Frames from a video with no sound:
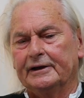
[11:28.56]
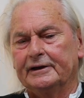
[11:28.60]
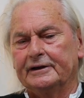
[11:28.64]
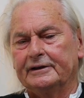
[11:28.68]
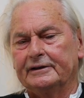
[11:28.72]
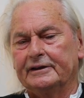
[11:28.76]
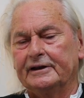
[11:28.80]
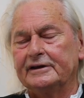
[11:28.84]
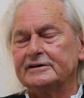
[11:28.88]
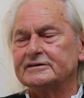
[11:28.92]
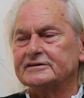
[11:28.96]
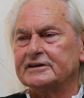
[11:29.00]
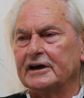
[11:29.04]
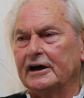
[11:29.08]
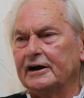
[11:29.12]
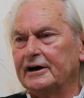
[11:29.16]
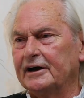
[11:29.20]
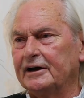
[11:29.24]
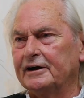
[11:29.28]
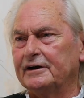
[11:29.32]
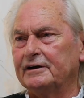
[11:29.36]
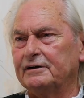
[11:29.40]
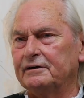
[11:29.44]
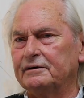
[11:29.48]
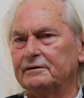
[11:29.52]
These
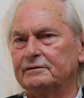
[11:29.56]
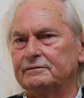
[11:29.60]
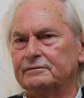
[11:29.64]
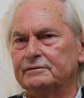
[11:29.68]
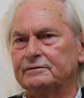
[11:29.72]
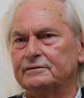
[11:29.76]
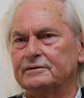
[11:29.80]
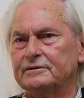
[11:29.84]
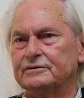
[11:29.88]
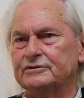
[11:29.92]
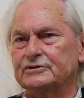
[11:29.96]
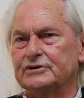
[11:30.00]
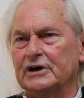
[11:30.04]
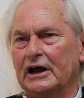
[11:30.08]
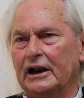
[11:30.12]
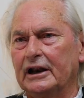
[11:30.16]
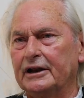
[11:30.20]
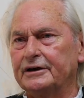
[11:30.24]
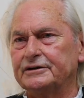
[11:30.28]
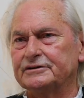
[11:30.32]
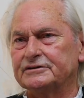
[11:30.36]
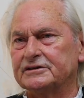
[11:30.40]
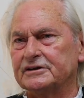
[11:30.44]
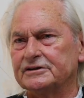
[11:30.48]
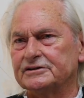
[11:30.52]
are
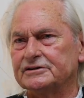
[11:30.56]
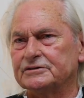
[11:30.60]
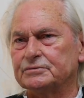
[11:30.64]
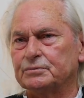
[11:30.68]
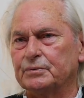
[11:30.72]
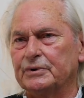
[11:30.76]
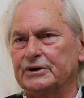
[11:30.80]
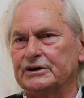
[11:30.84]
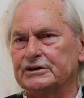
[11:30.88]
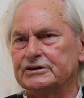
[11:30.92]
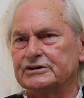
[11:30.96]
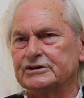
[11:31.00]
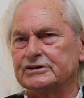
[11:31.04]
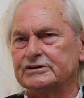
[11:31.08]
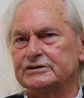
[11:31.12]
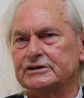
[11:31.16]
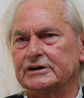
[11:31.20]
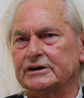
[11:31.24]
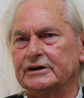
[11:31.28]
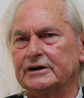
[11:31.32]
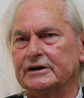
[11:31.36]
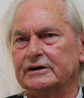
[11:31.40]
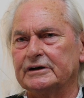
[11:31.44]
challenges which